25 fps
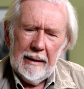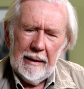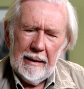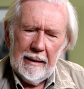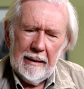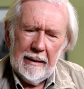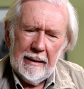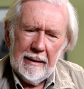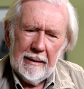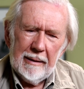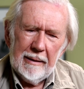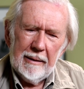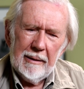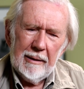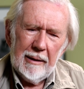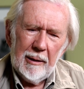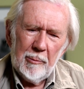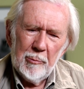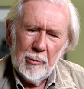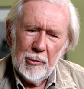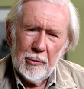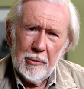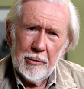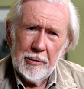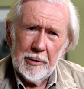and I
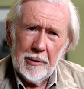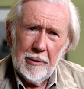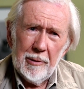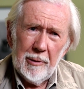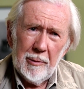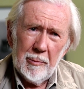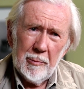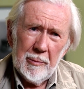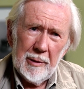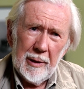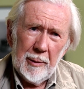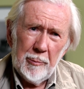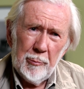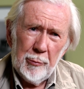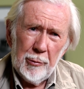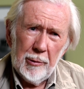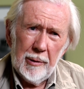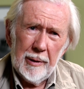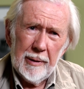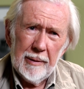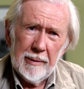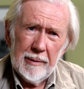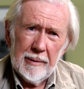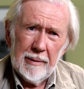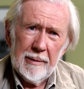brought along my
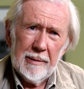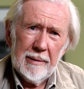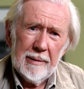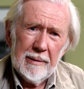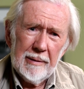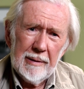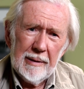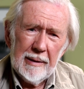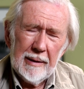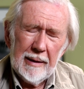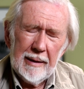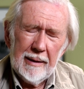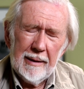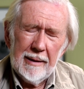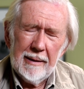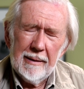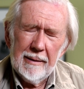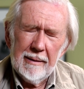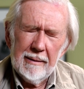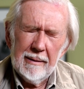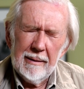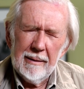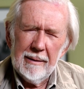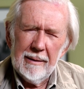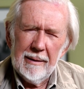prints,
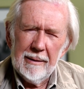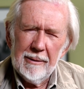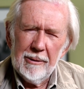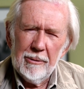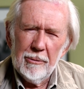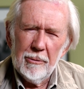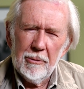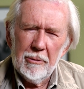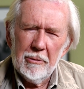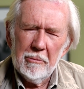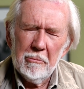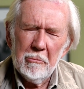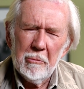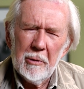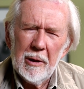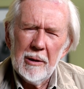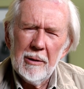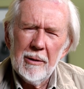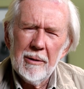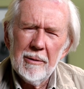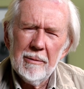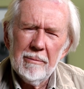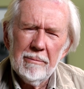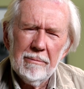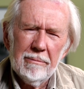and I thought,
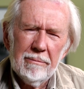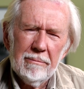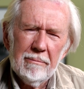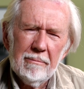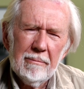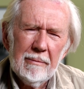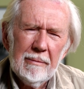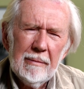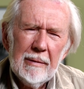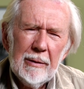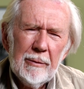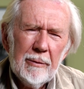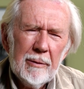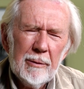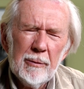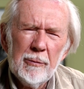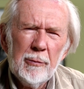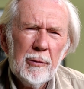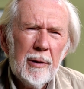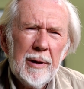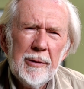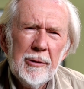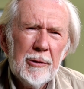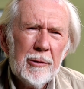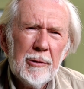well, the
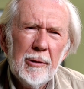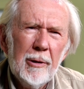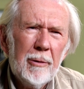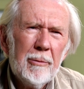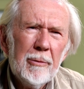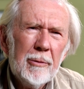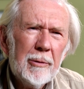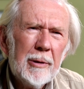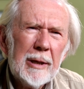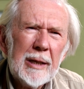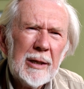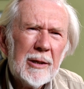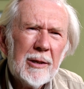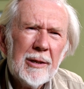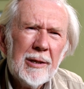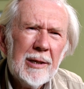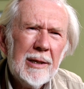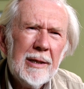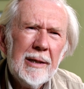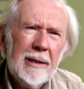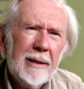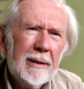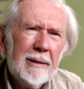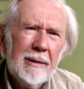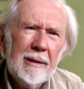French don't drink
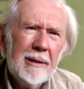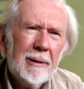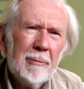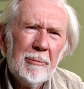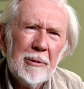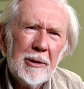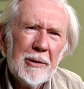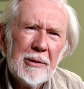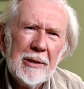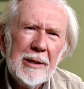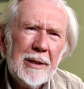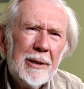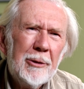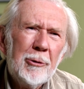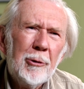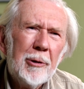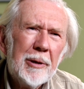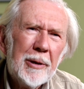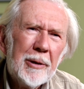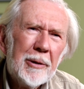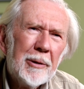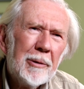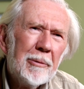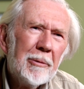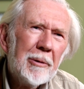tea, and I'm a tea
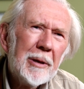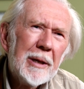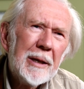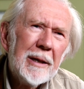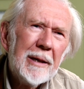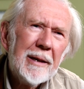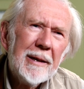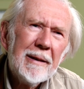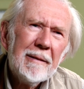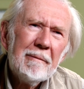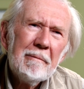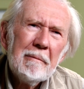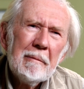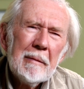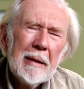drinker, really.